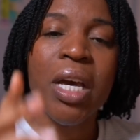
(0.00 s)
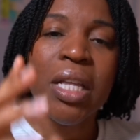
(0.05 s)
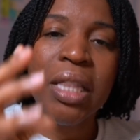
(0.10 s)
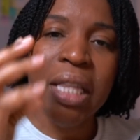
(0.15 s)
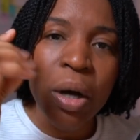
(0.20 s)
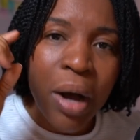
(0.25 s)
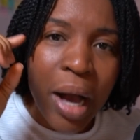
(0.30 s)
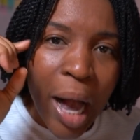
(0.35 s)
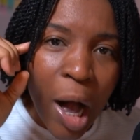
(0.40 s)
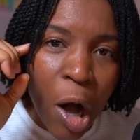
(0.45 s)

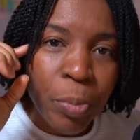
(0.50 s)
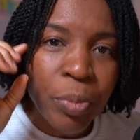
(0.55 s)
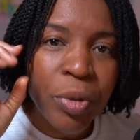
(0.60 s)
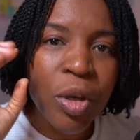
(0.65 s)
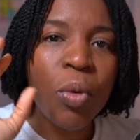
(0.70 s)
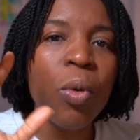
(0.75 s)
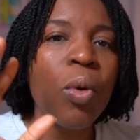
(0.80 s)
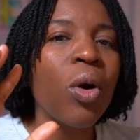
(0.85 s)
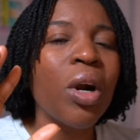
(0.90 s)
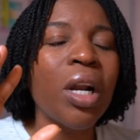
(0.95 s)
They'll help
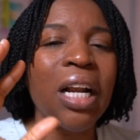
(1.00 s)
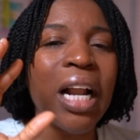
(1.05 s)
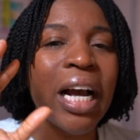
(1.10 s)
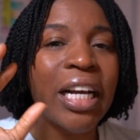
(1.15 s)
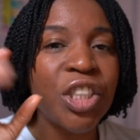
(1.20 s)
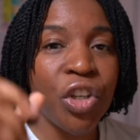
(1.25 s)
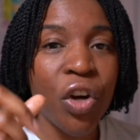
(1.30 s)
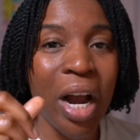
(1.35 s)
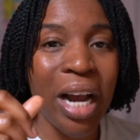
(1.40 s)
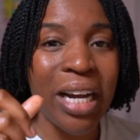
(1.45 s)
you
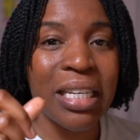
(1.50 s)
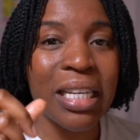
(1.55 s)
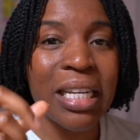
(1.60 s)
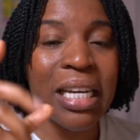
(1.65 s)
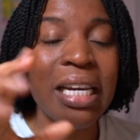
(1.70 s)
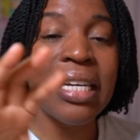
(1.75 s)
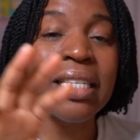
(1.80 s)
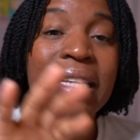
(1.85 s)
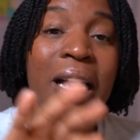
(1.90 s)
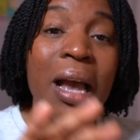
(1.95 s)
organize your
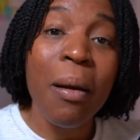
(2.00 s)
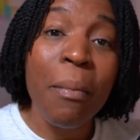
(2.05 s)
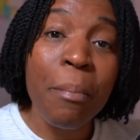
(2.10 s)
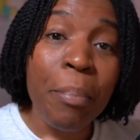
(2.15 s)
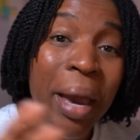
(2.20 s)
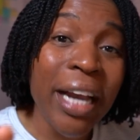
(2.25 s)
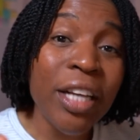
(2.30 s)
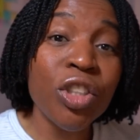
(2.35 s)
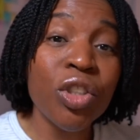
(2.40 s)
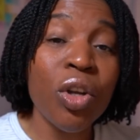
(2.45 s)
ideas
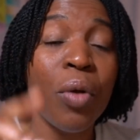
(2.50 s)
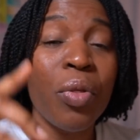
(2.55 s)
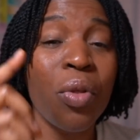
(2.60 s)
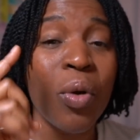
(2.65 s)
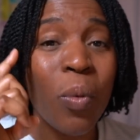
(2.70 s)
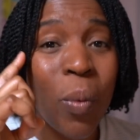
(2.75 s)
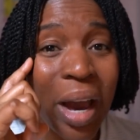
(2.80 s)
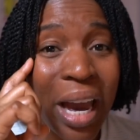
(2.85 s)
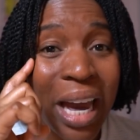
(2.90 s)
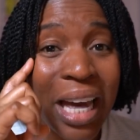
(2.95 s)
based on the
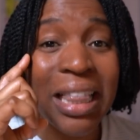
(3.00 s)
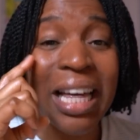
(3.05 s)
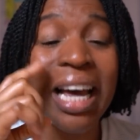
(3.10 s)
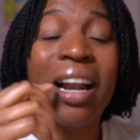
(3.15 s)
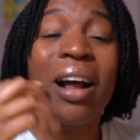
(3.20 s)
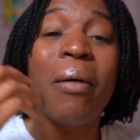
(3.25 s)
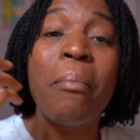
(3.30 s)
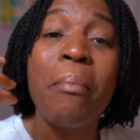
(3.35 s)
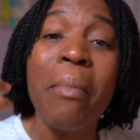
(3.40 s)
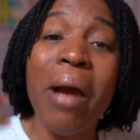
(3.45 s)
way that
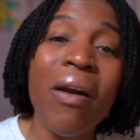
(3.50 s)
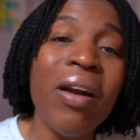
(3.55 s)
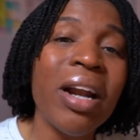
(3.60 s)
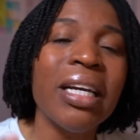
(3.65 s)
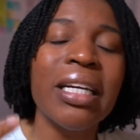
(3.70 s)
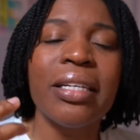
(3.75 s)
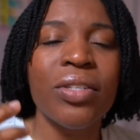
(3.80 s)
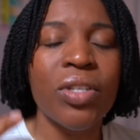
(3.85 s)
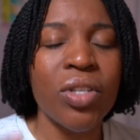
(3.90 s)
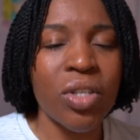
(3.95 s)

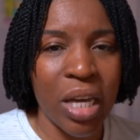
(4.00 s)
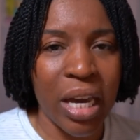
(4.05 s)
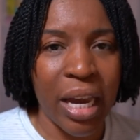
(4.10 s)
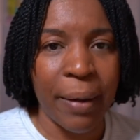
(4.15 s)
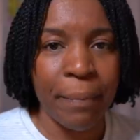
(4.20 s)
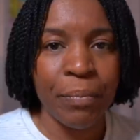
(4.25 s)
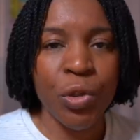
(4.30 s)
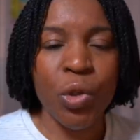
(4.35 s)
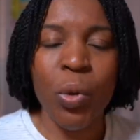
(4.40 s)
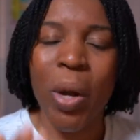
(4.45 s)
Americans
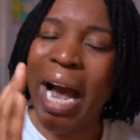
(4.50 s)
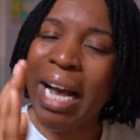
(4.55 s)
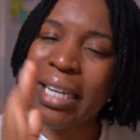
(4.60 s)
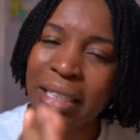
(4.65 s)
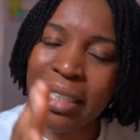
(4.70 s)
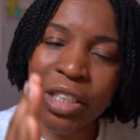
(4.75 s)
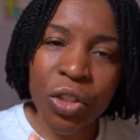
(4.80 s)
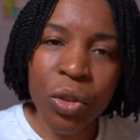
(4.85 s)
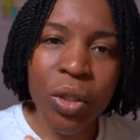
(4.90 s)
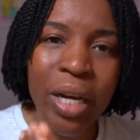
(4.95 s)
think. So as
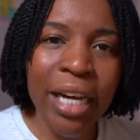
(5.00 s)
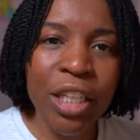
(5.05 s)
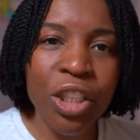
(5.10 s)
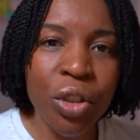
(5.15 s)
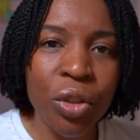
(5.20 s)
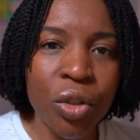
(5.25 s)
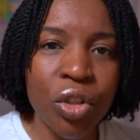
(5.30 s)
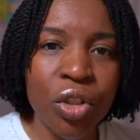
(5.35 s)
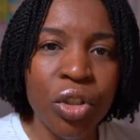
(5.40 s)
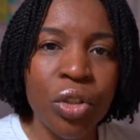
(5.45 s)
an
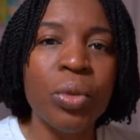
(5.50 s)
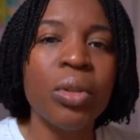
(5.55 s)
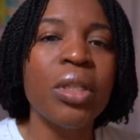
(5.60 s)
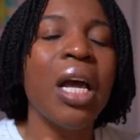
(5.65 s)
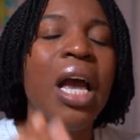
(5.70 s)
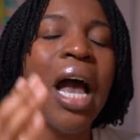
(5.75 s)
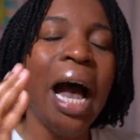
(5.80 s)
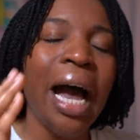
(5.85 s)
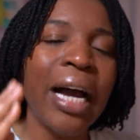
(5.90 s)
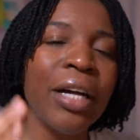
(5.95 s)
international student,
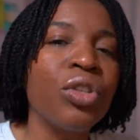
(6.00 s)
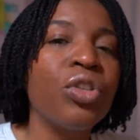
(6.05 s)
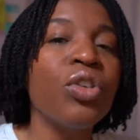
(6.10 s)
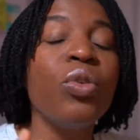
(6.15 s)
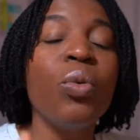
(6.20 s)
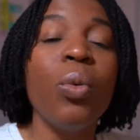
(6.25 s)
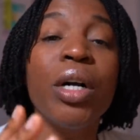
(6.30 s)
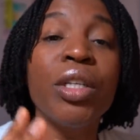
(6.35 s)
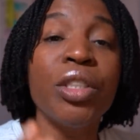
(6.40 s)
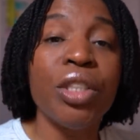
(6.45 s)
I do
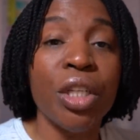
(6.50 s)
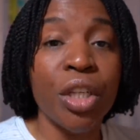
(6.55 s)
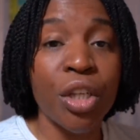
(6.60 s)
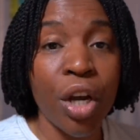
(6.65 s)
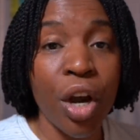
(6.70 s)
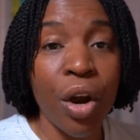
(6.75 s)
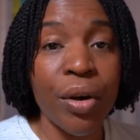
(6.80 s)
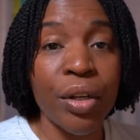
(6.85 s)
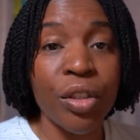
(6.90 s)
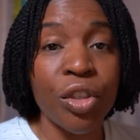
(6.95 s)
want to
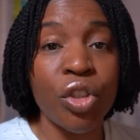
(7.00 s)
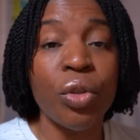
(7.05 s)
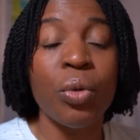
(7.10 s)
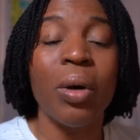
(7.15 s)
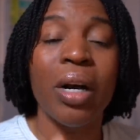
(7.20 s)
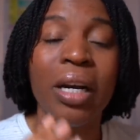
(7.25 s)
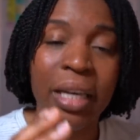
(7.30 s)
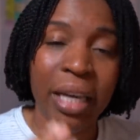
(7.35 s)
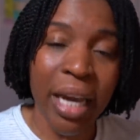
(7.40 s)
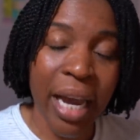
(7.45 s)
encourage you
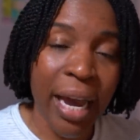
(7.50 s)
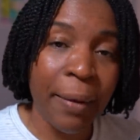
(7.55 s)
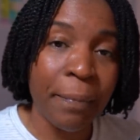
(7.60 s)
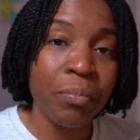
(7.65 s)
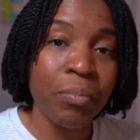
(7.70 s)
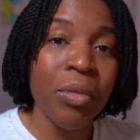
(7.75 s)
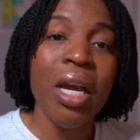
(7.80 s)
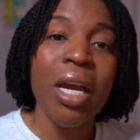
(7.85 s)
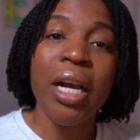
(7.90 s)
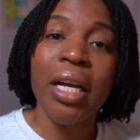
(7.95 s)
again,
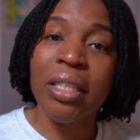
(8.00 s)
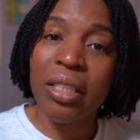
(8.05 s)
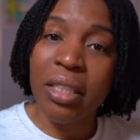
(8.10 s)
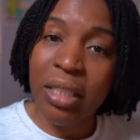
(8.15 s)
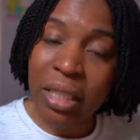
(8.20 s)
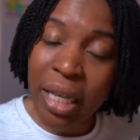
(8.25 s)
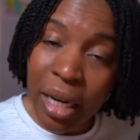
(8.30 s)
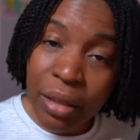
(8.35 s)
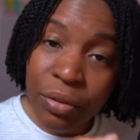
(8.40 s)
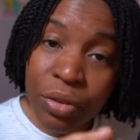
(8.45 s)

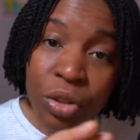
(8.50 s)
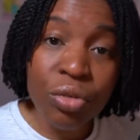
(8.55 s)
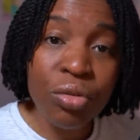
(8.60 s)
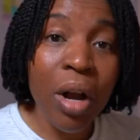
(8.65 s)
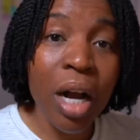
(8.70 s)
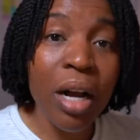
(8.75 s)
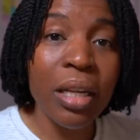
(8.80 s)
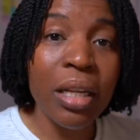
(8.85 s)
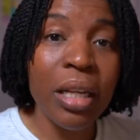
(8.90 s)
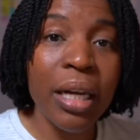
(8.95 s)
instead of
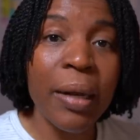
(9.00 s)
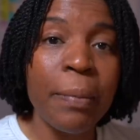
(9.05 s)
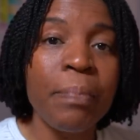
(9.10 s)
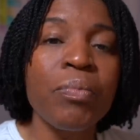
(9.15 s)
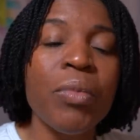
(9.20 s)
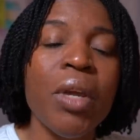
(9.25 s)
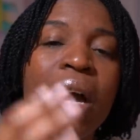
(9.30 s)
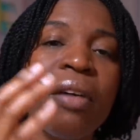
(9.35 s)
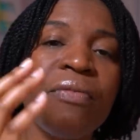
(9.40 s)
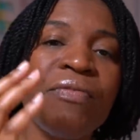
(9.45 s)
struggling,
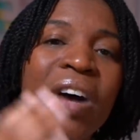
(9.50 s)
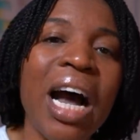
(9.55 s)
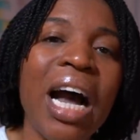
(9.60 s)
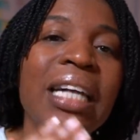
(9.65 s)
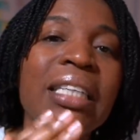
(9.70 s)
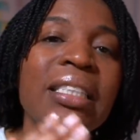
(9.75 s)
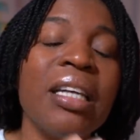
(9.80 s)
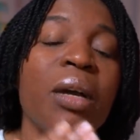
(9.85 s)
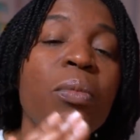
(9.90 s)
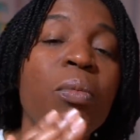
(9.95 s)

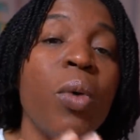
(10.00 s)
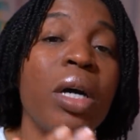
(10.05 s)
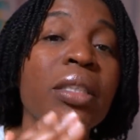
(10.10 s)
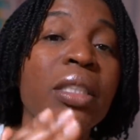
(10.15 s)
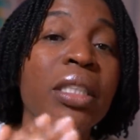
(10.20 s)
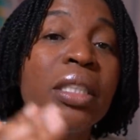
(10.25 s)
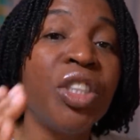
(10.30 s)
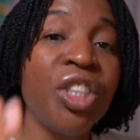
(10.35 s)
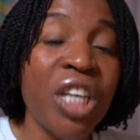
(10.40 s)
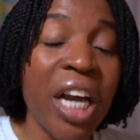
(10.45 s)
find someone
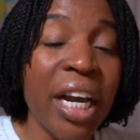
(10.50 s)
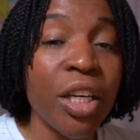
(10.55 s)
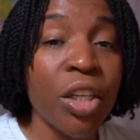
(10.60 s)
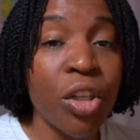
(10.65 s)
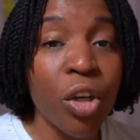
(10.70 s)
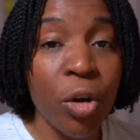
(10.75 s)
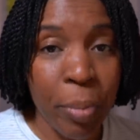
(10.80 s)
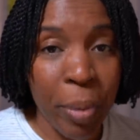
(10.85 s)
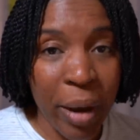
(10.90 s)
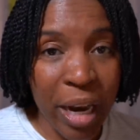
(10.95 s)
to check
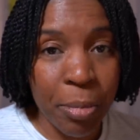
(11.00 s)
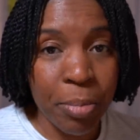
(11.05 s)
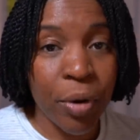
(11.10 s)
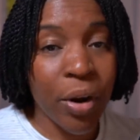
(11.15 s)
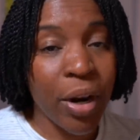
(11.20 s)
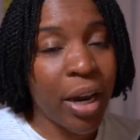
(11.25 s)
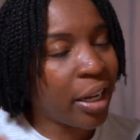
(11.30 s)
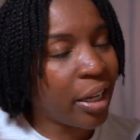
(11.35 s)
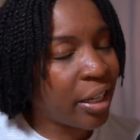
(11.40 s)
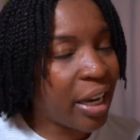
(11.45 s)
your paper.
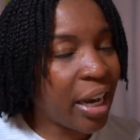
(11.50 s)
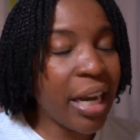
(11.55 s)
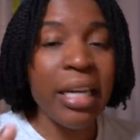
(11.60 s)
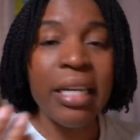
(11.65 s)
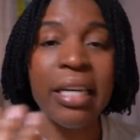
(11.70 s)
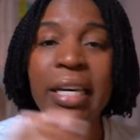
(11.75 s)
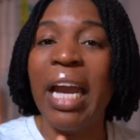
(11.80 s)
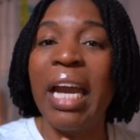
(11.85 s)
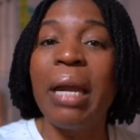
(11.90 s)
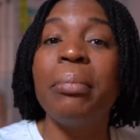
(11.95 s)
And again,
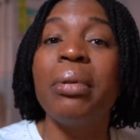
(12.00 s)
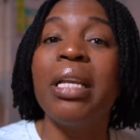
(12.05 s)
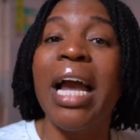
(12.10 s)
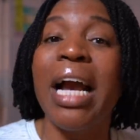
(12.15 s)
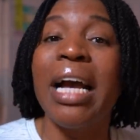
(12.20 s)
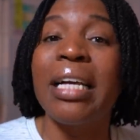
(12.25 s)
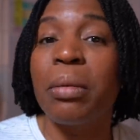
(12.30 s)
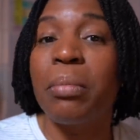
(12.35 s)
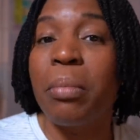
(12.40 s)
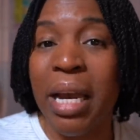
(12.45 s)
Cambly
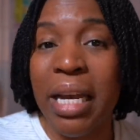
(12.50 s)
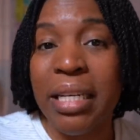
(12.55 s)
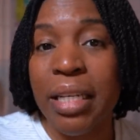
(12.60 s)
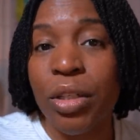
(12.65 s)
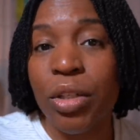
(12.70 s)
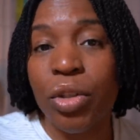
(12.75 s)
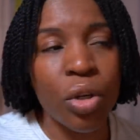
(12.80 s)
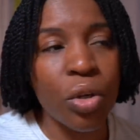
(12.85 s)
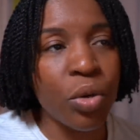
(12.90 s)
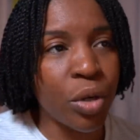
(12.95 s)
has
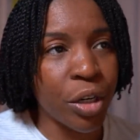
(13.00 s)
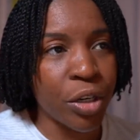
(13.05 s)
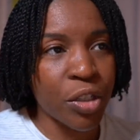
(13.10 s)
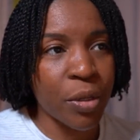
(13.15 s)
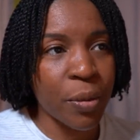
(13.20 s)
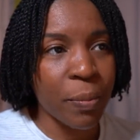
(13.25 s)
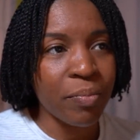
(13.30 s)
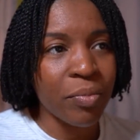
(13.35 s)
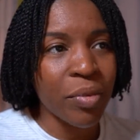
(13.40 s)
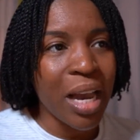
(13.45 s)
amazing
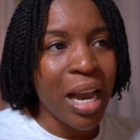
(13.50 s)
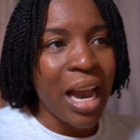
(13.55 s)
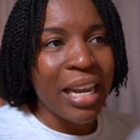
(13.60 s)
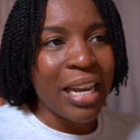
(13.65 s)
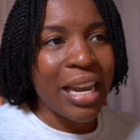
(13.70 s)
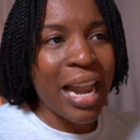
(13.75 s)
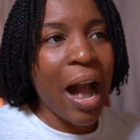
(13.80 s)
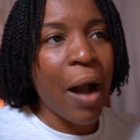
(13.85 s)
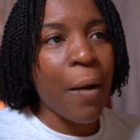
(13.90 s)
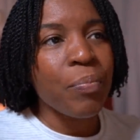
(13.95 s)
tutors.
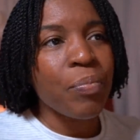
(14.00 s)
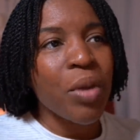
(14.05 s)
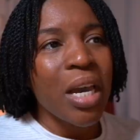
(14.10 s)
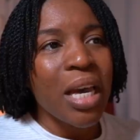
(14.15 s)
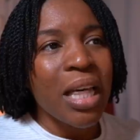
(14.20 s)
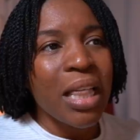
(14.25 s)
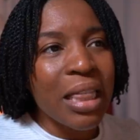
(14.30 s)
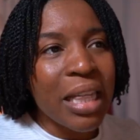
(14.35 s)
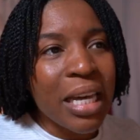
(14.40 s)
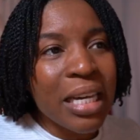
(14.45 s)
Now,
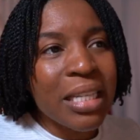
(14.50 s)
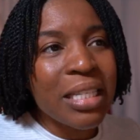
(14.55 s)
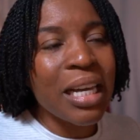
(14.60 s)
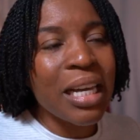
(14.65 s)
this